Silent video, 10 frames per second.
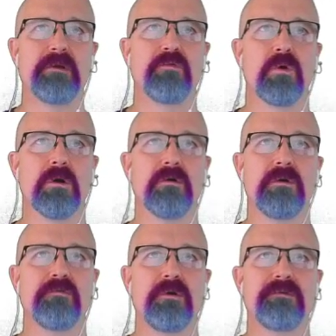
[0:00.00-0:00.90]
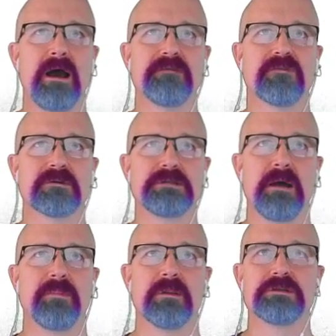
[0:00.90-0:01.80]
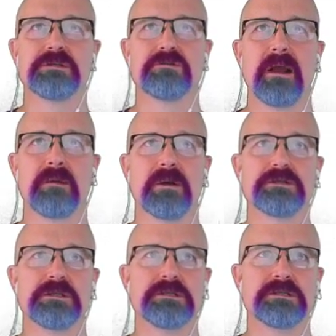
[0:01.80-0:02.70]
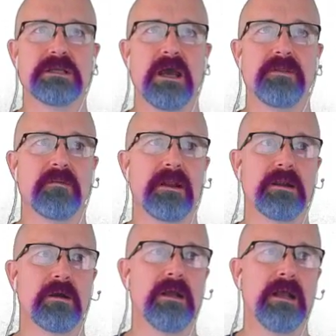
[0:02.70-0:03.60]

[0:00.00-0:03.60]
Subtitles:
If we've got, for example, let's just drag a bunch of these together right here.